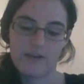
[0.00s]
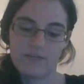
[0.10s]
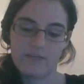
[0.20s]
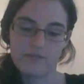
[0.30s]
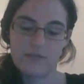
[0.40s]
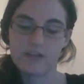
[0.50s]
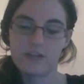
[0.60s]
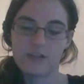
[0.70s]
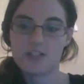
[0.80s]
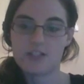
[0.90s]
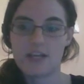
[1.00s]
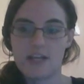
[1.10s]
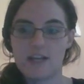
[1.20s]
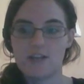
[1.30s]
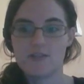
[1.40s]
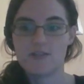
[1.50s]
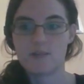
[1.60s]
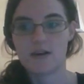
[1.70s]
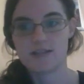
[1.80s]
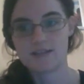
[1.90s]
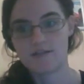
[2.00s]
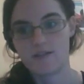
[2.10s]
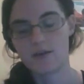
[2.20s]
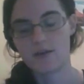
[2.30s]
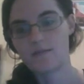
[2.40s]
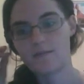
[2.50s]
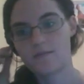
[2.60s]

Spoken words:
if middle is shaded, use the positive number.